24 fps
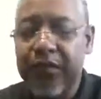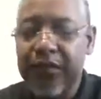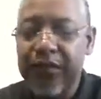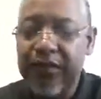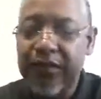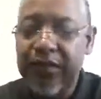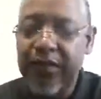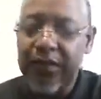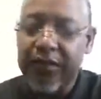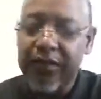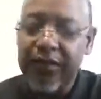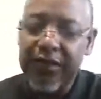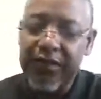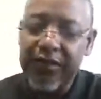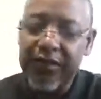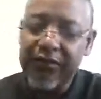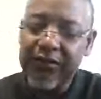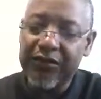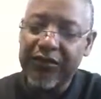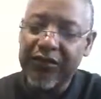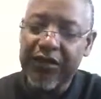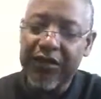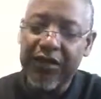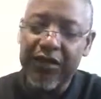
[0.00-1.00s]
And
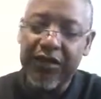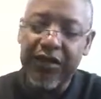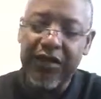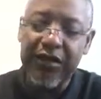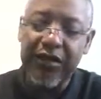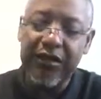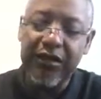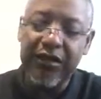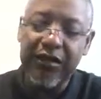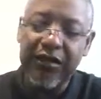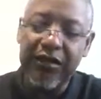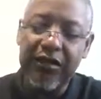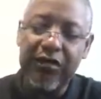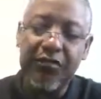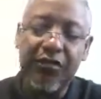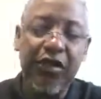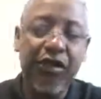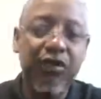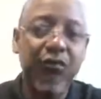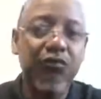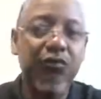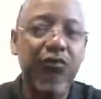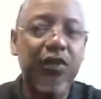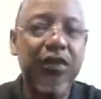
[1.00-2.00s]
that's
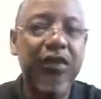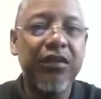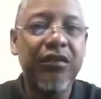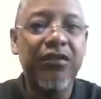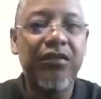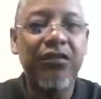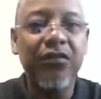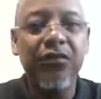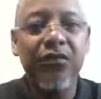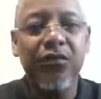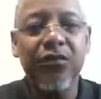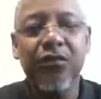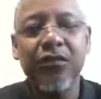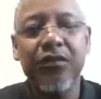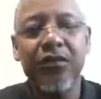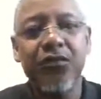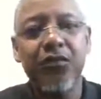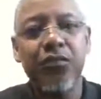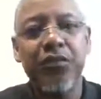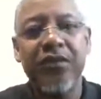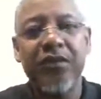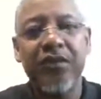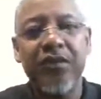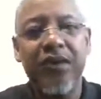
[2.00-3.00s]
and you do
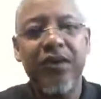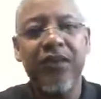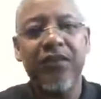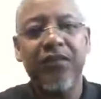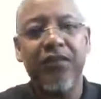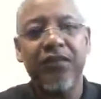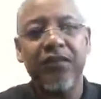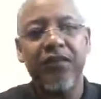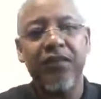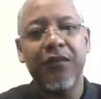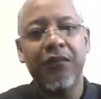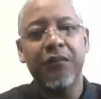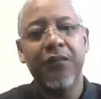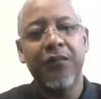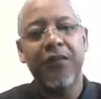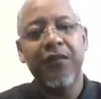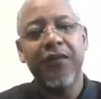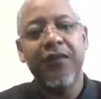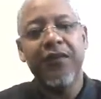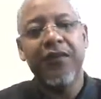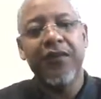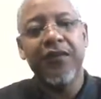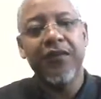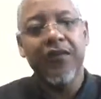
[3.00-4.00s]
this when you're healthy.
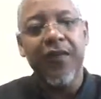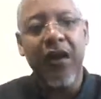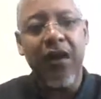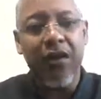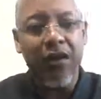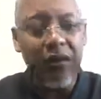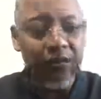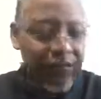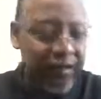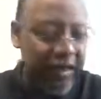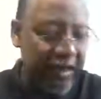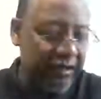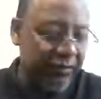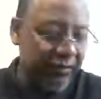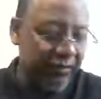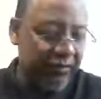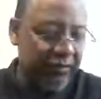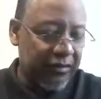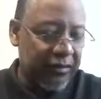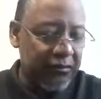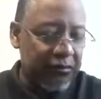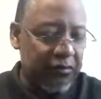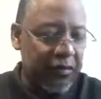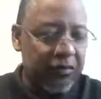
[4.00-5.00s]
Now I've got
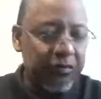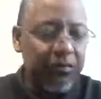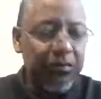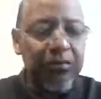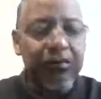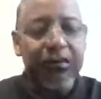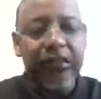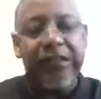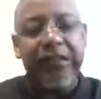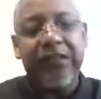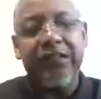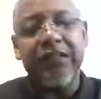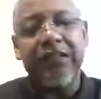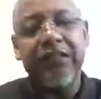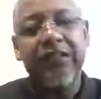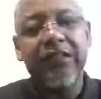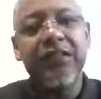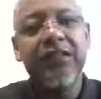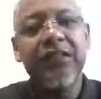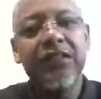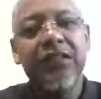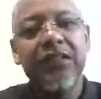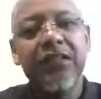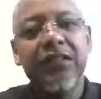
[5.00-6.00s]
some people that
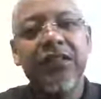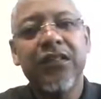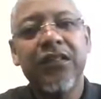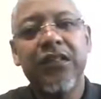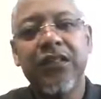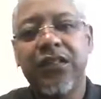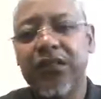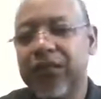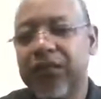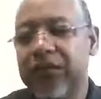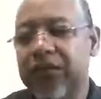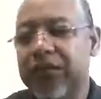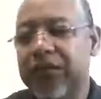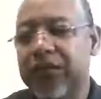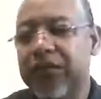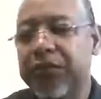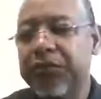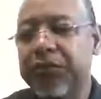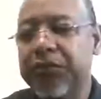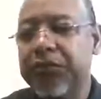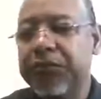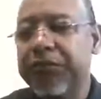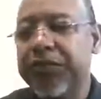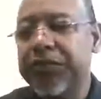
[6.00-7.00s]

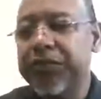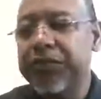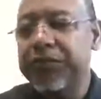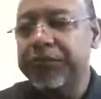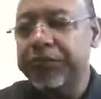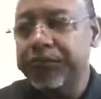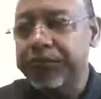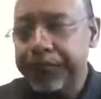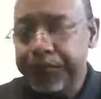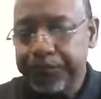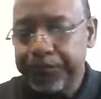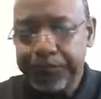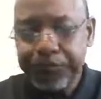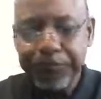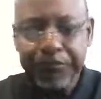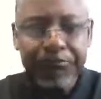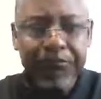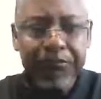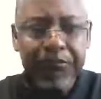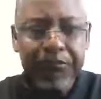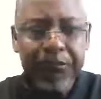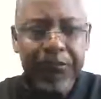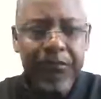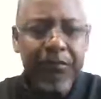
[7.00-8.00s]
come to me
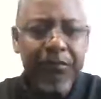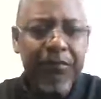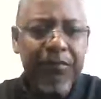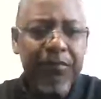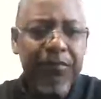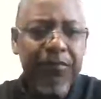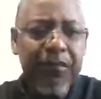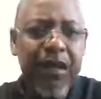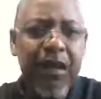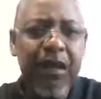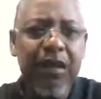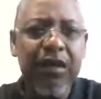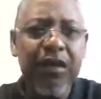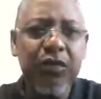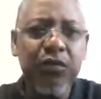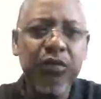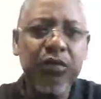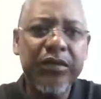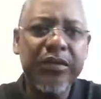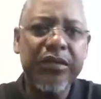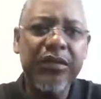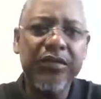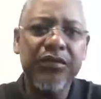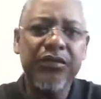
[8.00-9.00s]

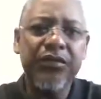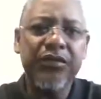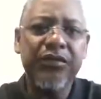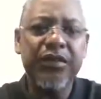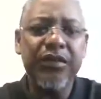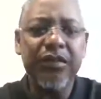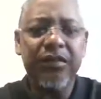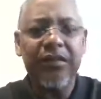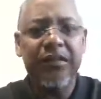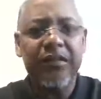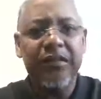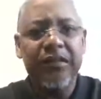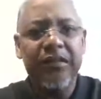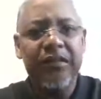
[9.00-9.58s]
when they're sick,